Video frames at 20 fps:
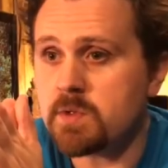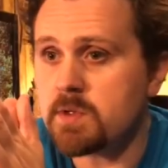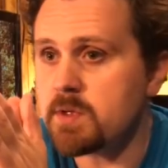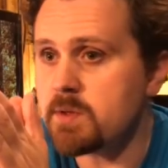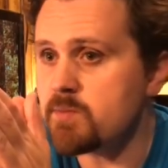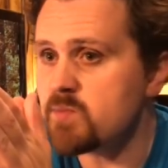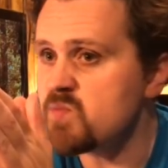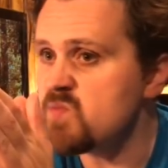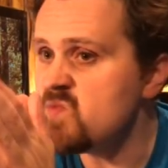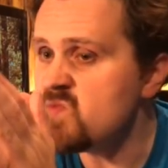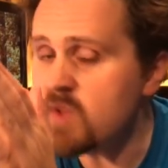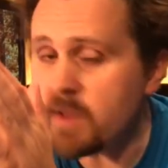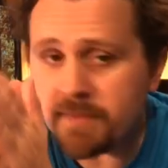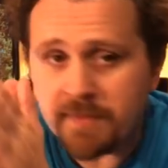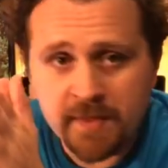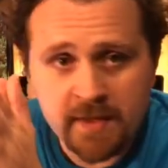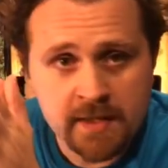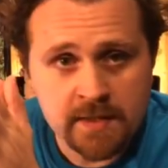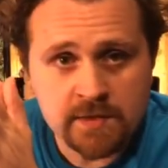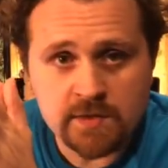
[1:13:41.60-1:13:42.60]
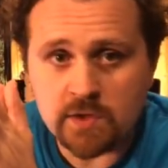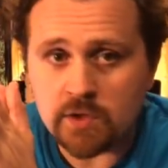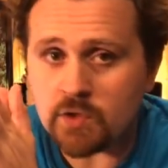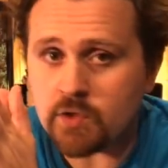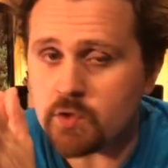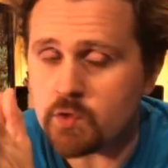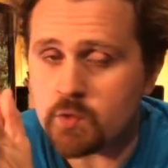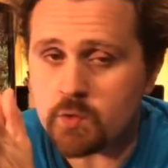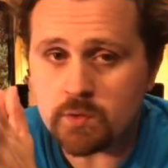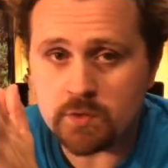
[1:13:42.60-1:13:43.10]
nothing's a
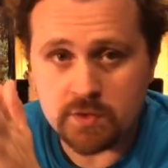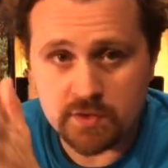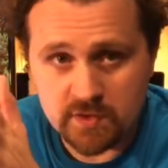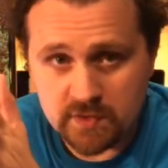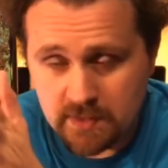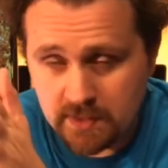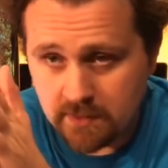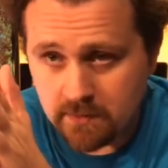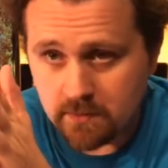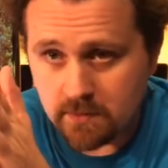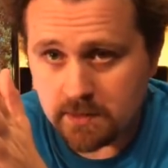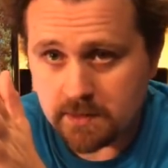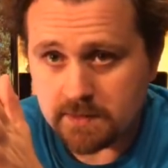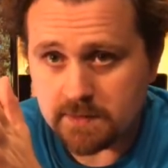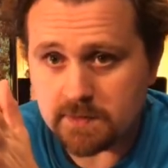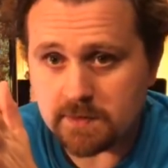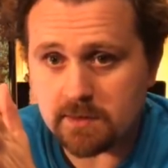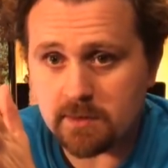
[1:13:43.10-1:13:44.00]
huge secret,